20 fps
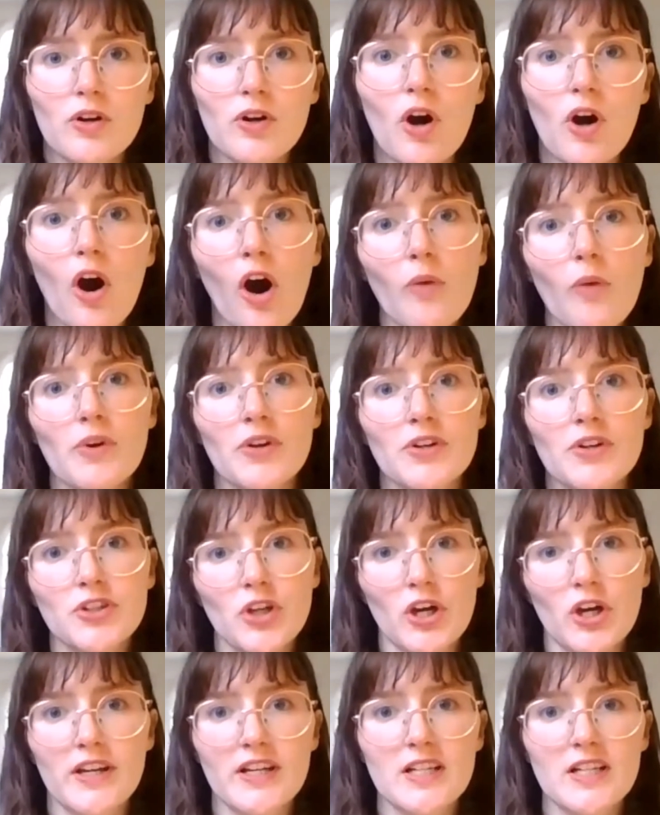common
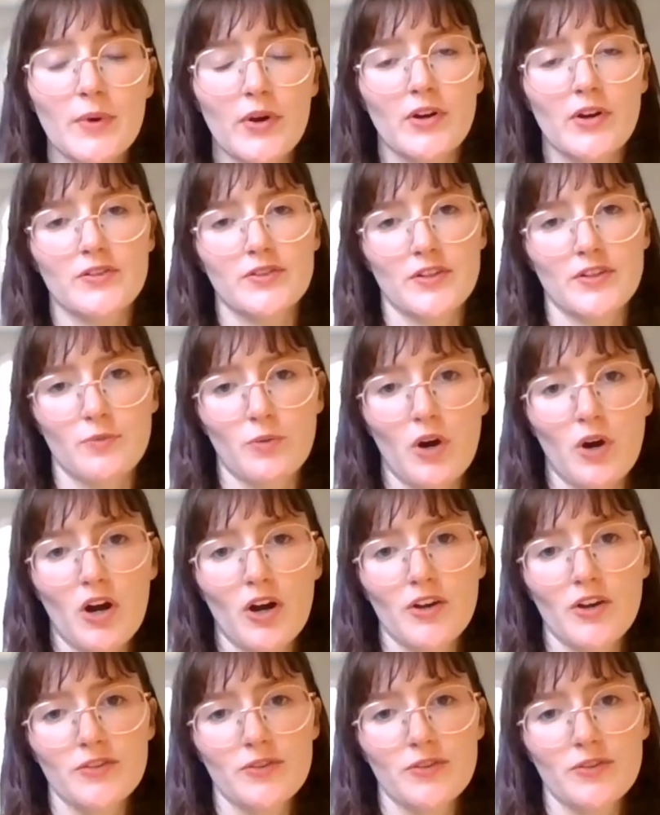certain experiences were.